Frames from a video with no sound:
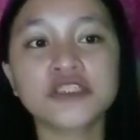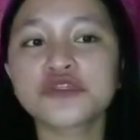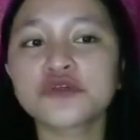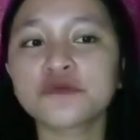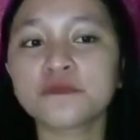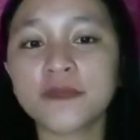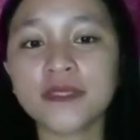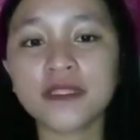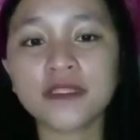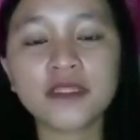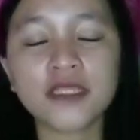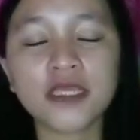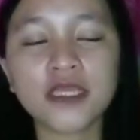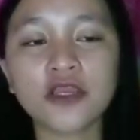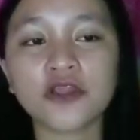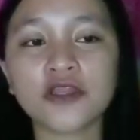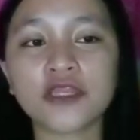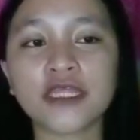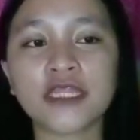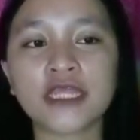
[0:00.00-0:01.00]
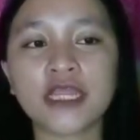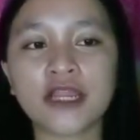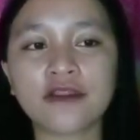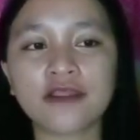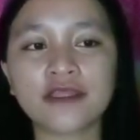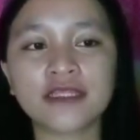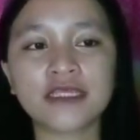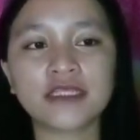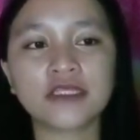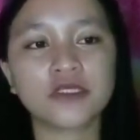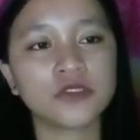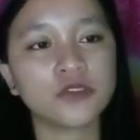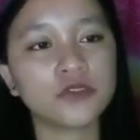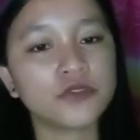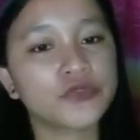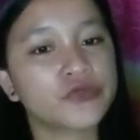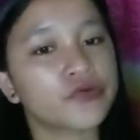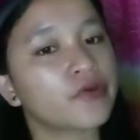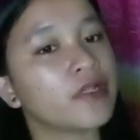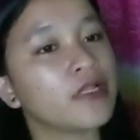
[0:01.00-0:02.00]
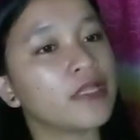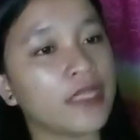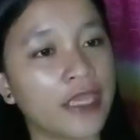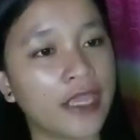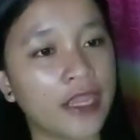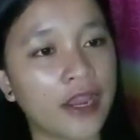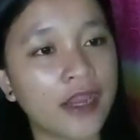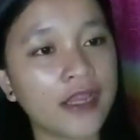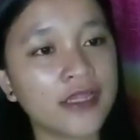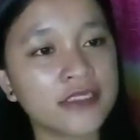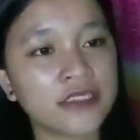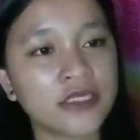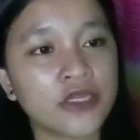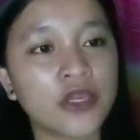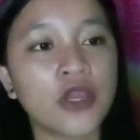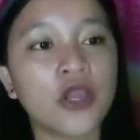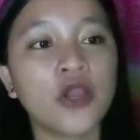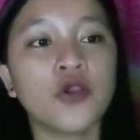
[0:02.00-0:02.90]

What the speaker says: So building on inherited cultural layers,